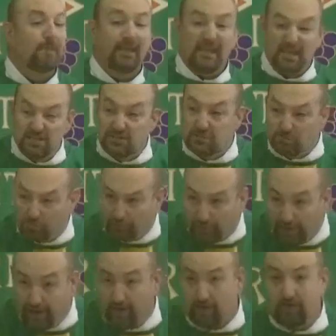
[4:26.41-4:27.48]
his
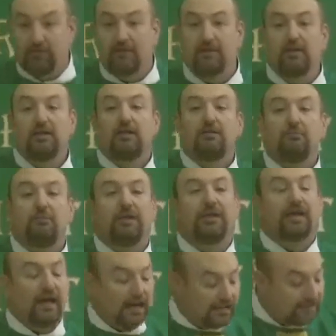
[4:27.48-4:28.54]
prayer,
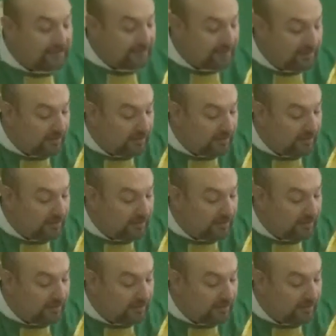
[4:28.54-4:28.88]
because